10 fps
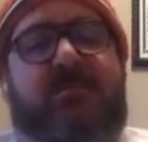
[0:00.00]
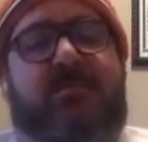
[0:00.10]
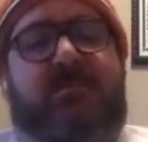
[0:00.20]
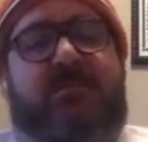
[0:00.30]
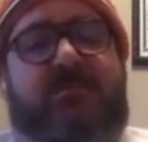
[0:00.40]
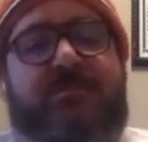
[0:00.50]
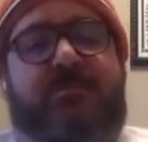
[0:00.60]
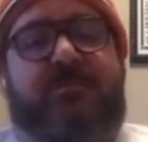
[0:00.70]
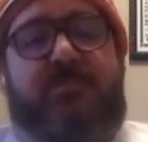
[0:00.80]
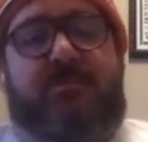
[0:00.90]

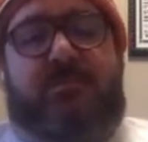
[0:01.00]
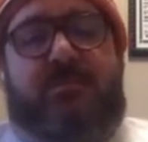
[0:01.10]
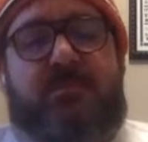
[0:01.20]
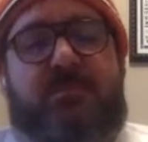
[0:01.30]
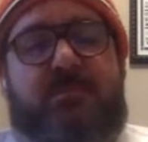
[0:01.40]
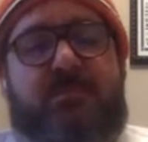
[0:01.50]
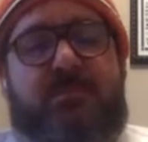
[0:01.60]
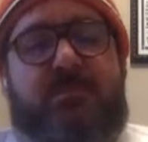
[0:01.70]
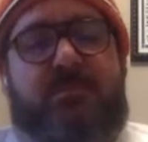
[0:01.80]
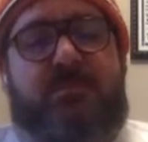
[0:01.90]

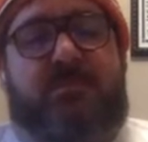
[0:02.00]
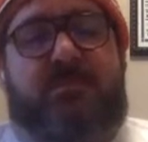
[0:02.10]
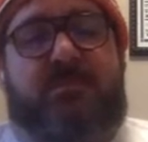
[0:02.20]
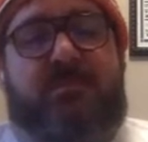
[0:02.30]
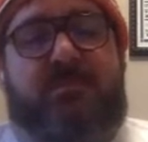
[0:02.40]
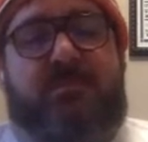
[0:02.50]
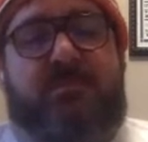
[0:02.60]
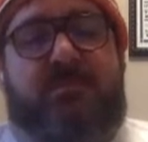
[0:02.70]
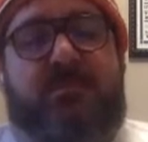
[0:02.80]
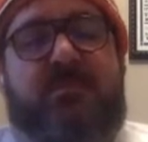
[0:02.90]

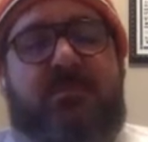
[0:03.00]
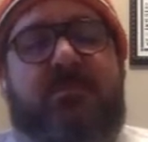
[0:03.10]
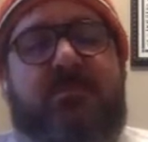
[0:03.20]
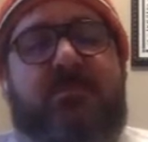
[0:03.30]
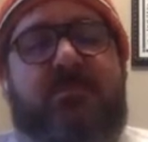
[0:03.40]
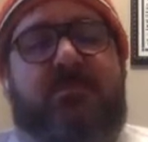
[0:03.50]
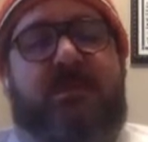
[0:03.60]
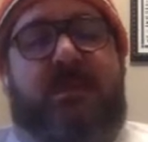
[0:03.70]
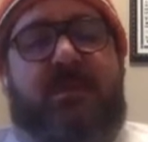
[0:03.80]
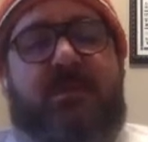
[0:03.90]

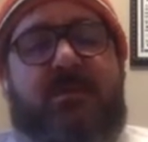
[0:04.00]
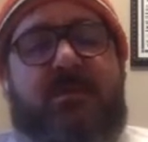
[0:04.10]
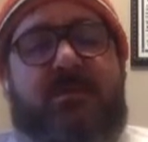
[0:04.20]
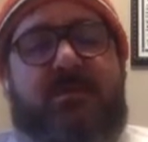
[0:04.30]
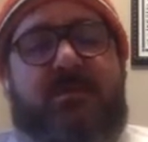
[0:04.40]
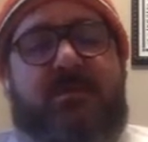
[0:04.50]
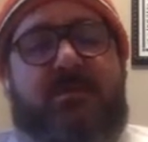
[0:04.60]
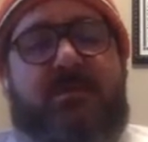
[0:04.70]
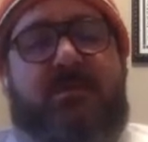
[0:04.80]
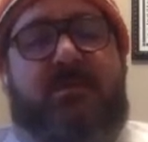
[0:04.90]

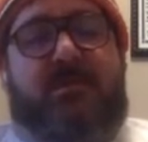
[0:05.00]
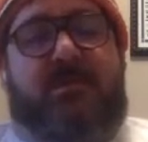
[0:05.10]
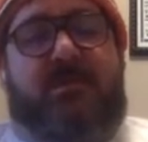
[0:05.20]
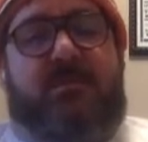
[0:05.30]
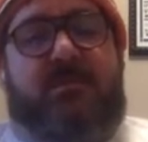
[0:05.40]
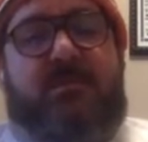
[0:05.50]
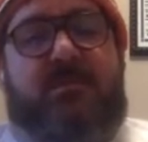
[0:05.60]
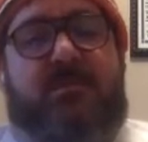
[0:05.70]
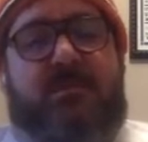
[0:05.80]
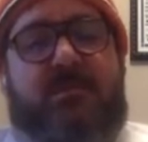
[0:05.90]

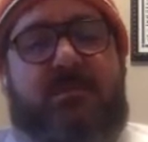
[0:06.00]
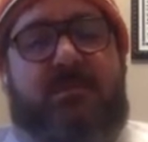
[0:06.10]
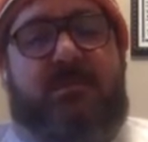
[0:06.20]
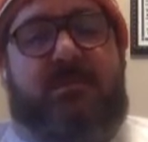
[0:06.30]
No words are spoken by the person on screen.